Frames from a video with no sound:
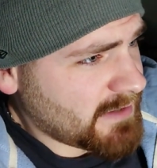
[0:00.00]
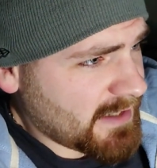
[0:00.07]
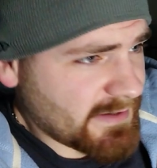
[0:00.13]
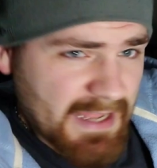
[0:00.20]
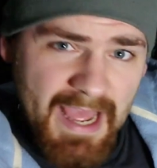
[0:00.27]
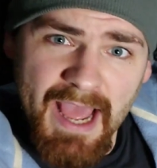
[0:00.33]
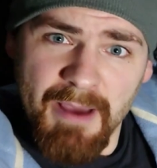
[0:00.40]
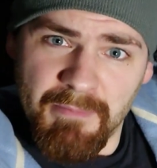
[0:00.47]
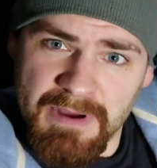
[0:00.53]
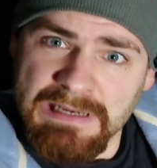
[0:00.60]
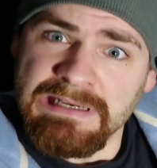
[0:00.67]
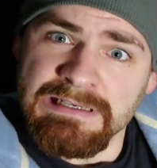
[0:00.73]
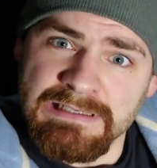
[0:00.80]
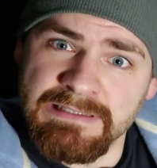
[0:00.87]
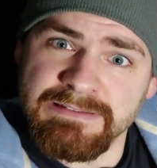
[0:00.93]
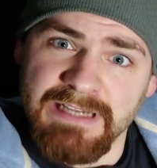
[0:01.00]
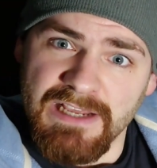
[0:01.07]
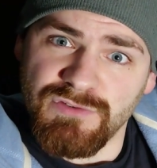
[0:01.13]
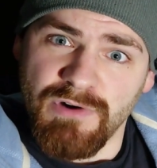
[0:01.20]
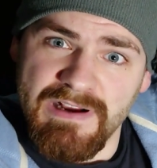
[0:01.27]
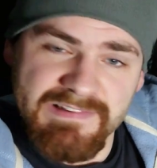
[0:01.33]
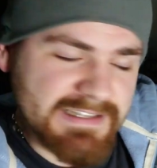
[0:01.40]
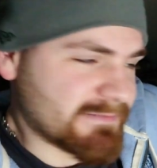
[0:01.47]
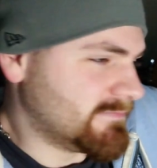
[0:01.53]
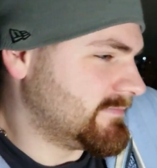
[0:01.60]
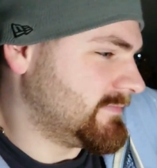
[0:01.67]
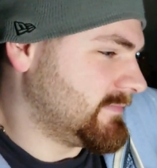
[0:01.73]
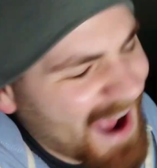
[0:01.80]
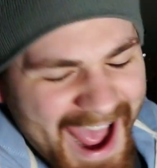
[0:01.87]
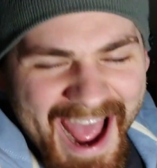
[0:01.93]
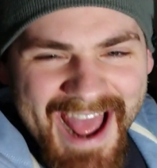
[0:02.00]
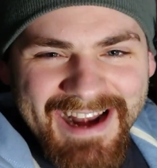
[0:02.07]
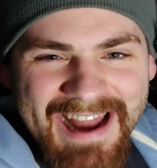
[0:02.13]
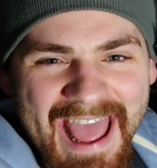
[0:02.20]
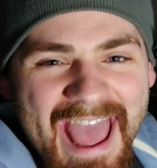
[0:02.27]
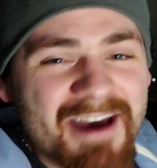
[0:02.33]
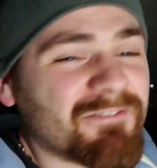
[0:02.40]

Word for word: then damn, that's crazy. Man,